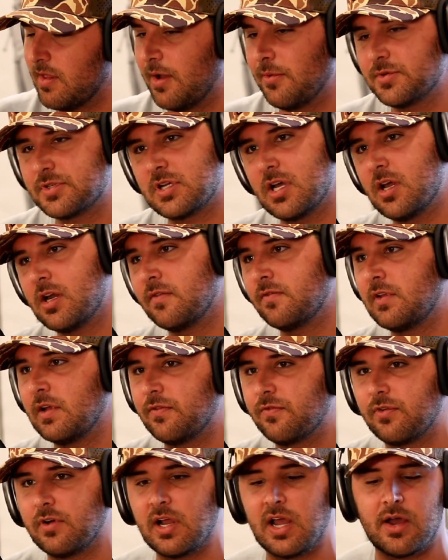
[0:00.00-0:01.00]
it was kind of
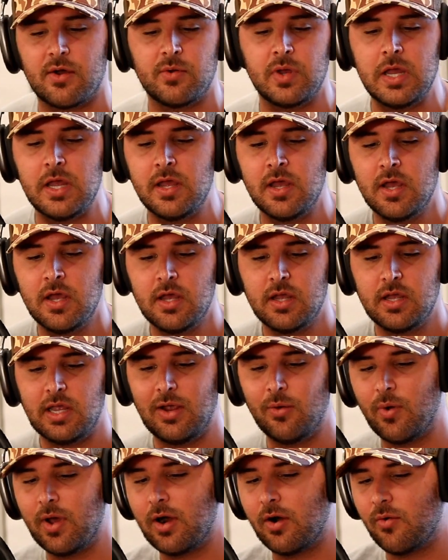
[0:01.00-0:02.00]
different how he
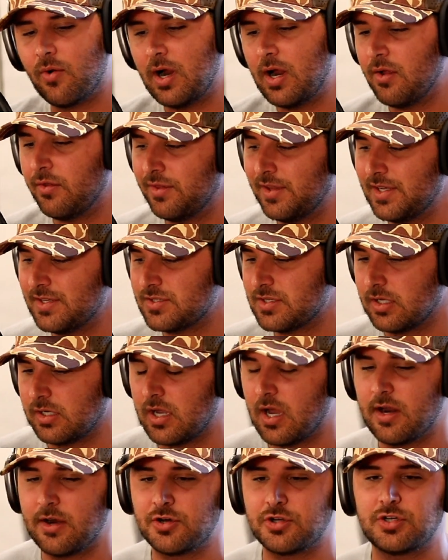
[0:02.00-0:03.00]
went around this
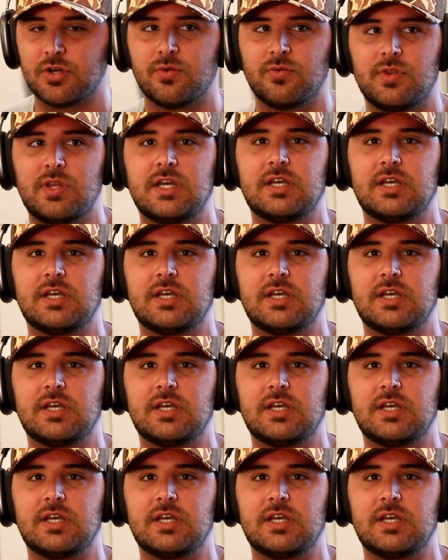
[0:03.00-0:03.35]
and kind of showed